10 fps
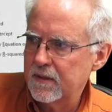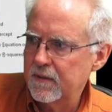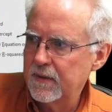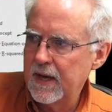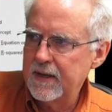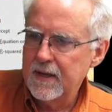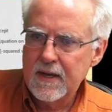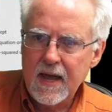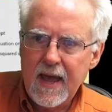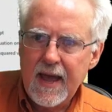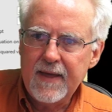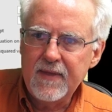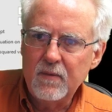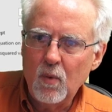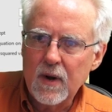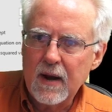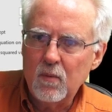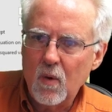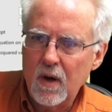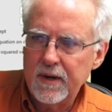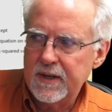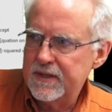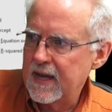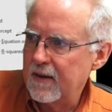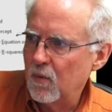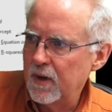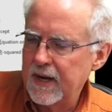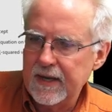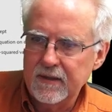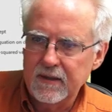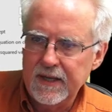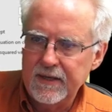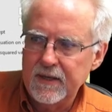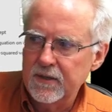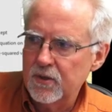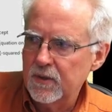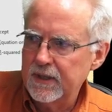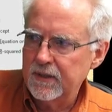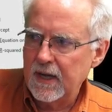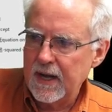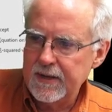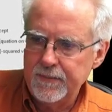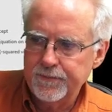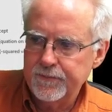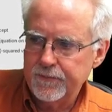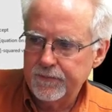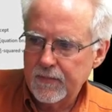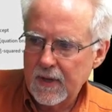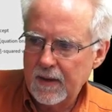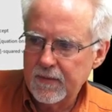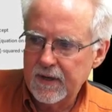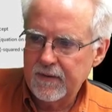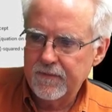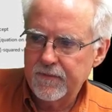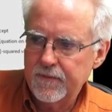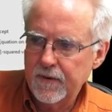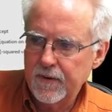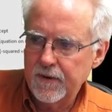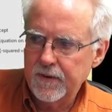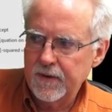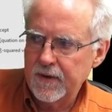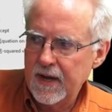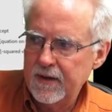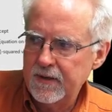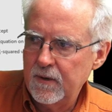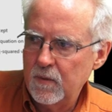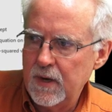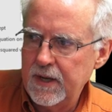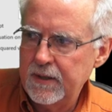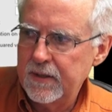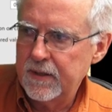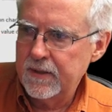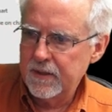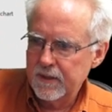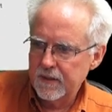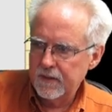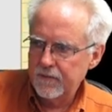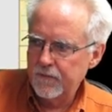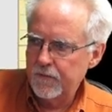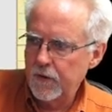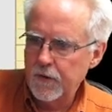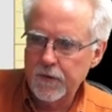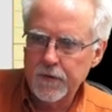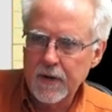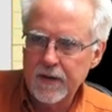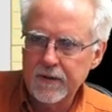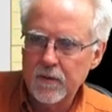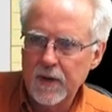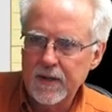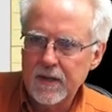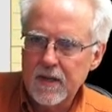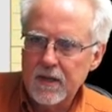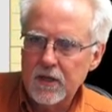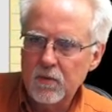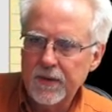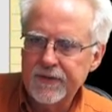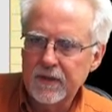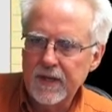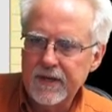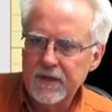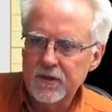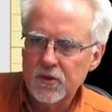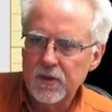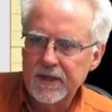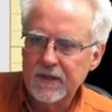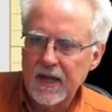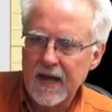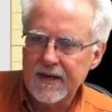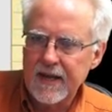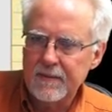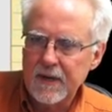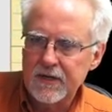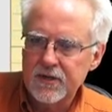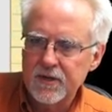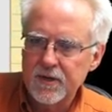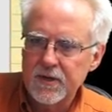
Okay, and then what I want is I want a linear trend line. I'm going to get further out of your way, further out of your way. You want the linear trend line, and make sure